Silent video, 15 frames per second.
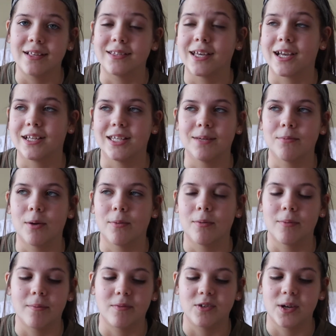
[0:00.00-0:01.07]
It's like a T-Mobile
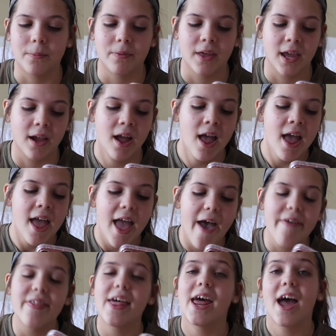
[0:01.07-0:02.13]
membership thing.
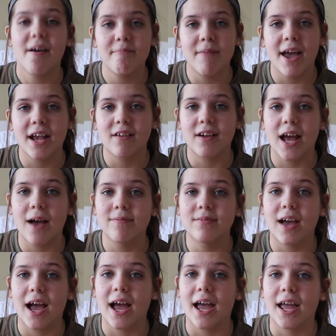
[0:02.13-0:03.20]
And then I have Minecraft.
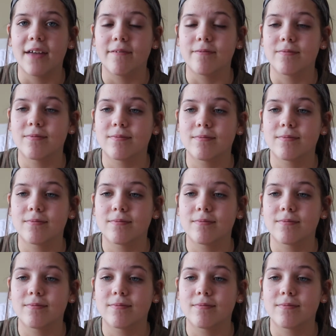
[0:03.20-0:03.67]
I